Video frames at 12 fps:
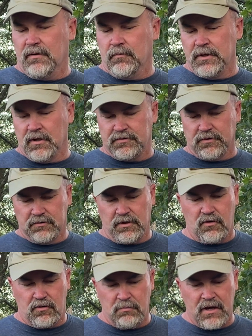We also
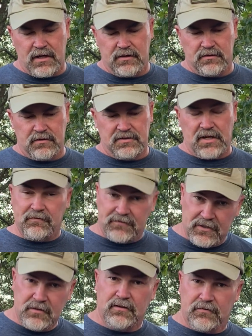talk about
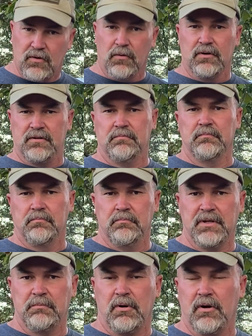safety, of course,
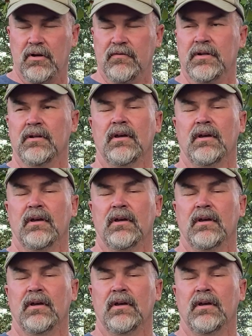big part of it.